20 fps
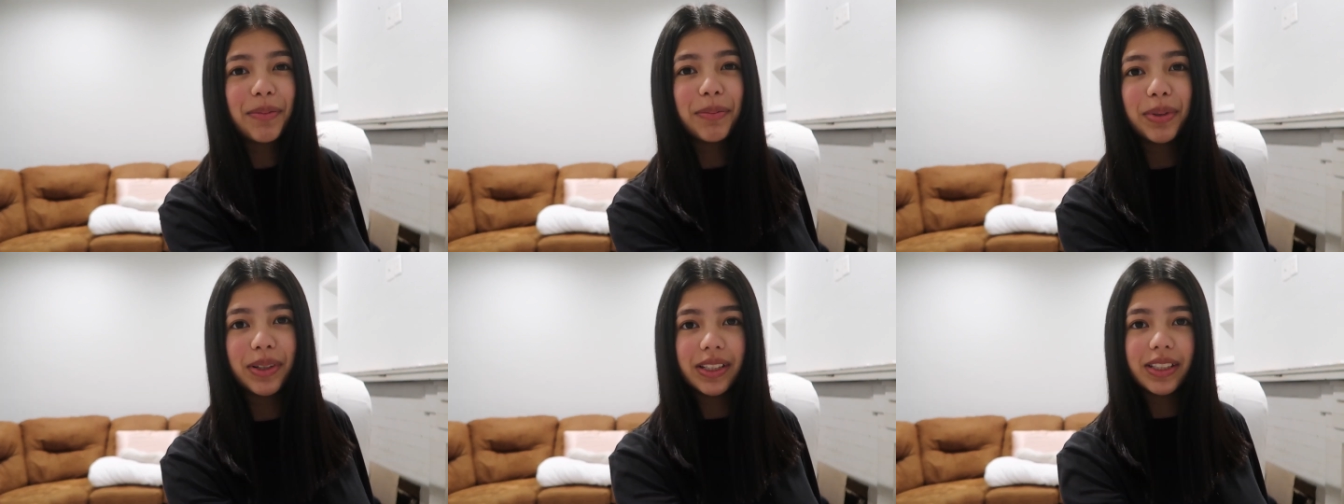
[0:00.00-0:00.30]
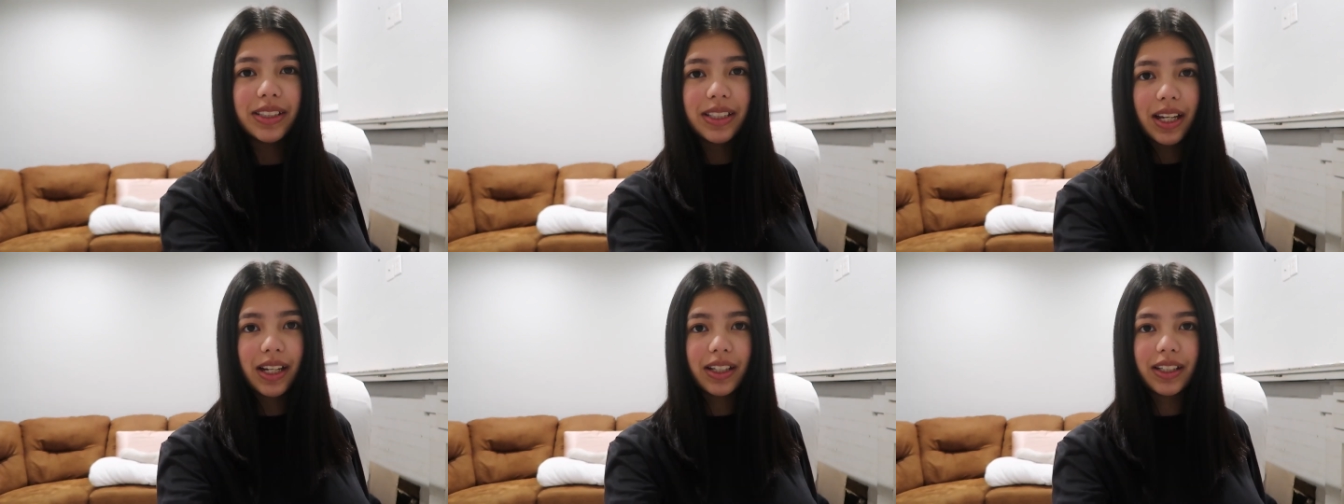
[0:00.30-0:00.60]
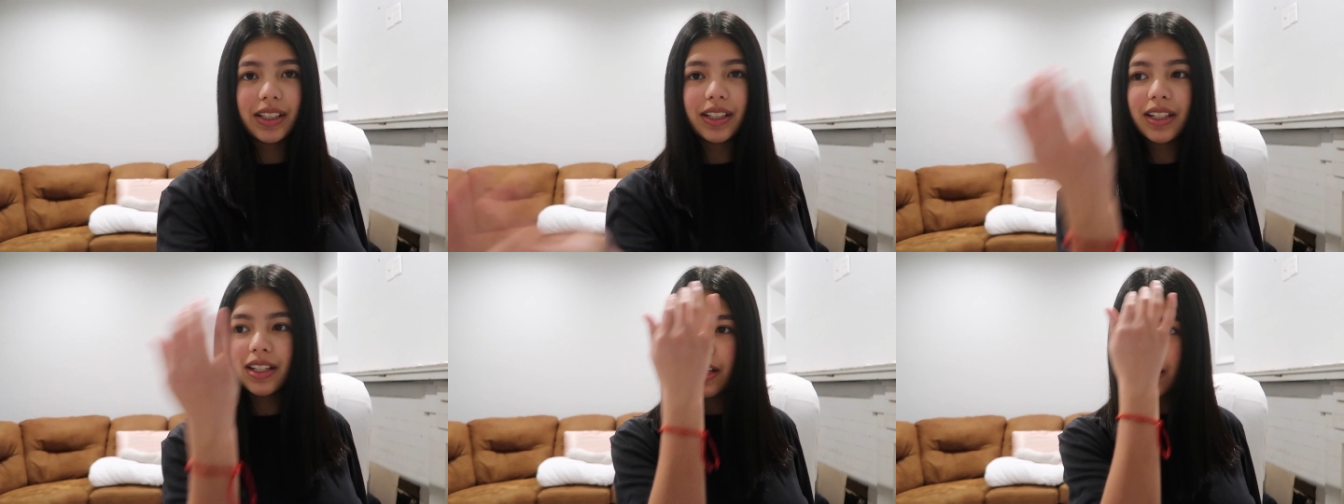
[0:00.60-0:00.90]
I'm pretty
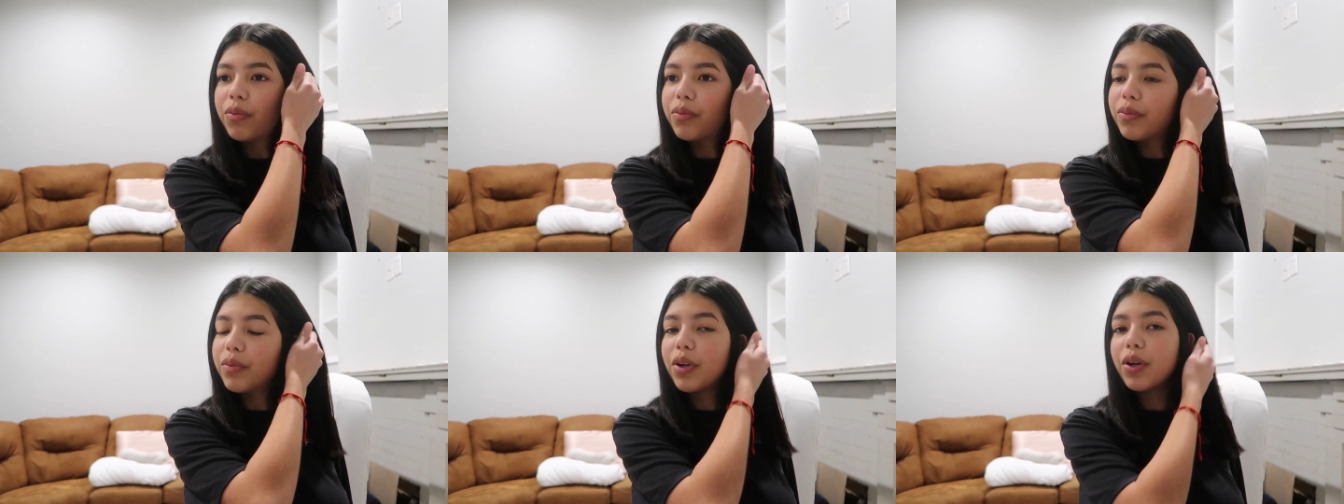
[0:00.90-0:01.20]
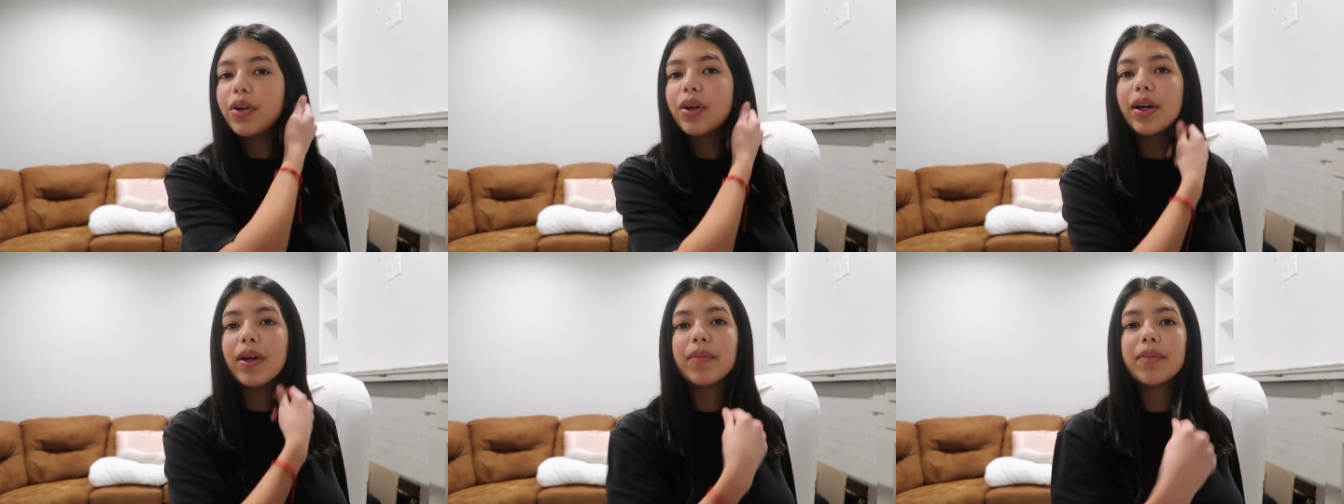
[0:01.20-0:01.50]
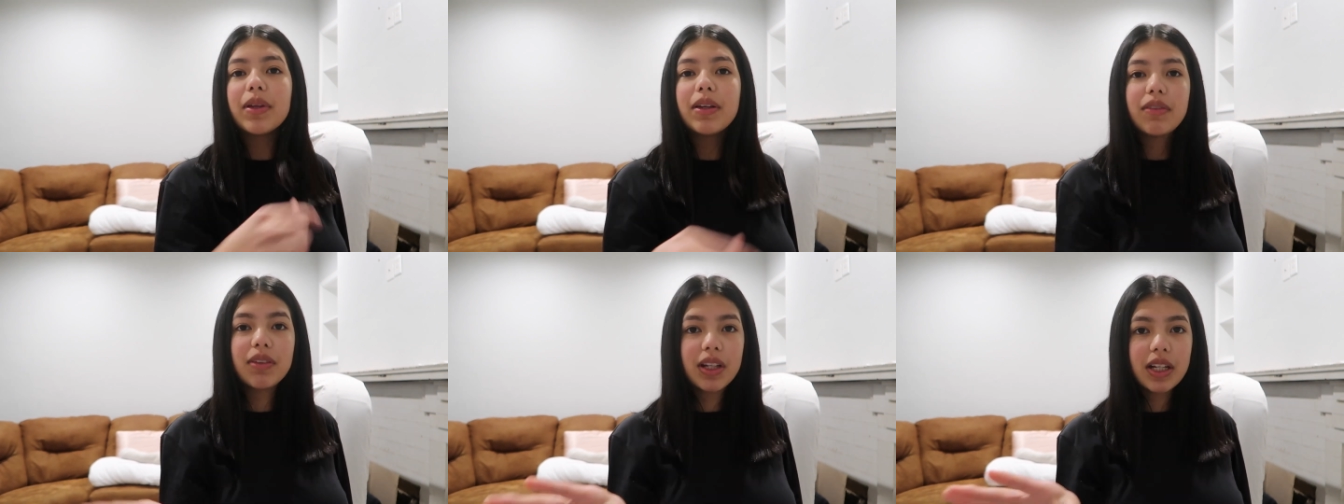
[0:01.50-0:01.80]
tired. Okay,
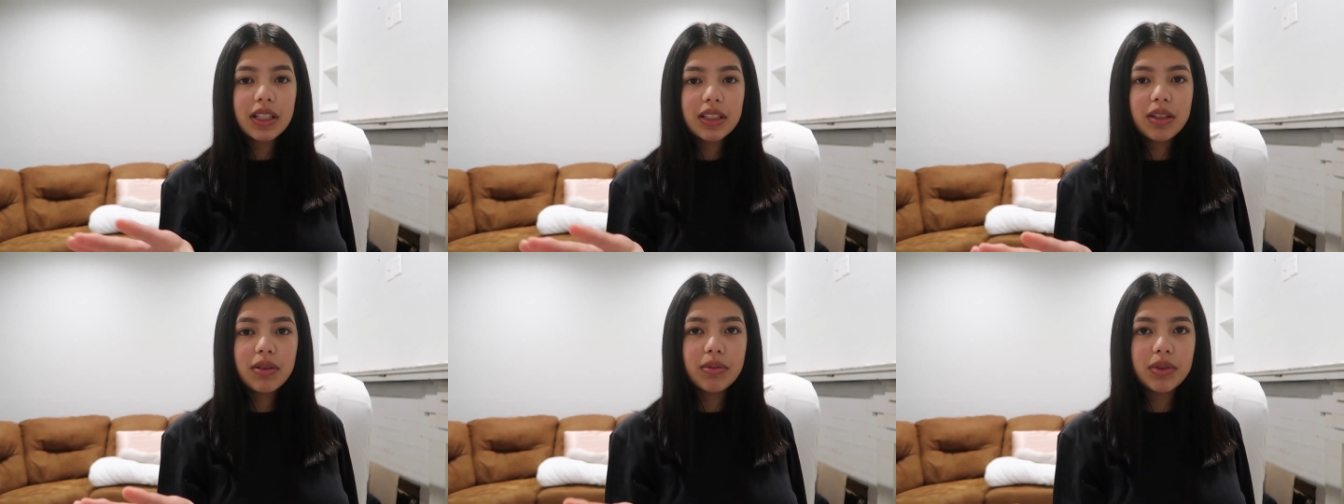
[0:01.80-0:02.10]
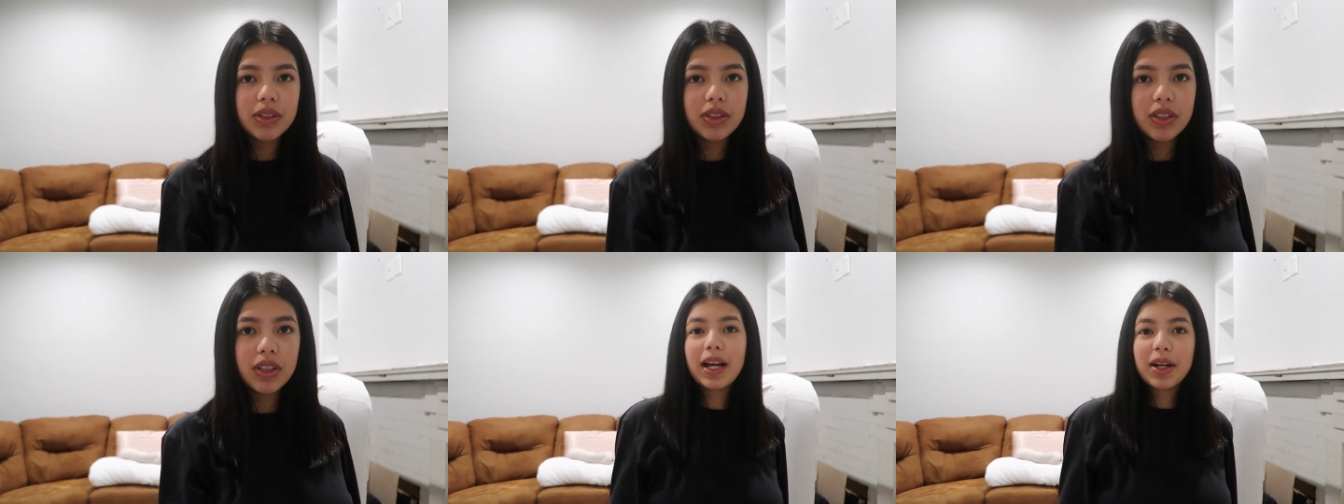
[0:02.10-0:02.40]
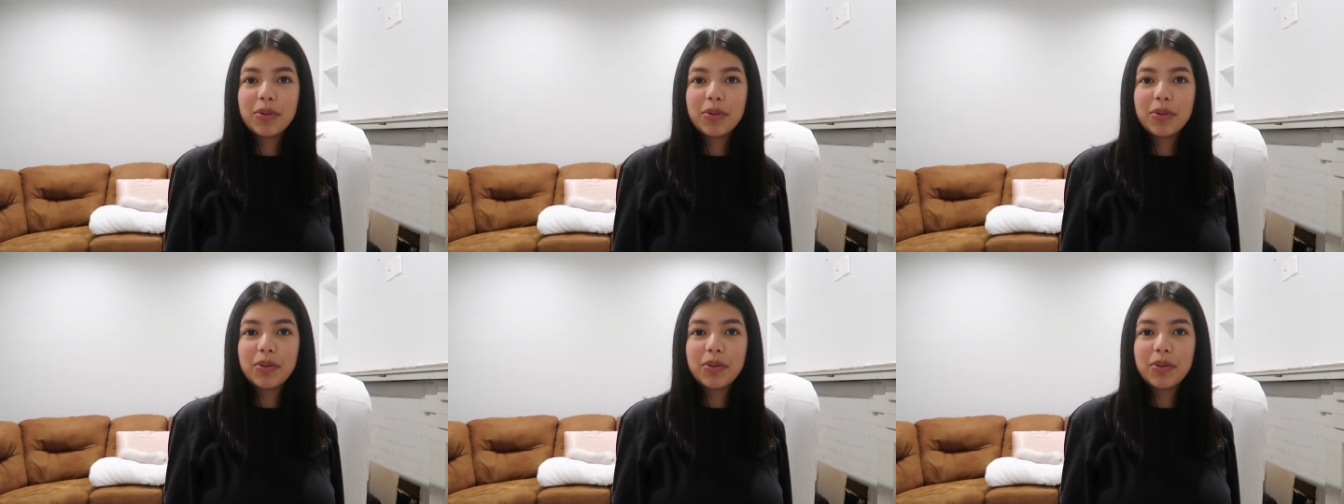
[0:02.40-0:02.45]
if you guys are wondering,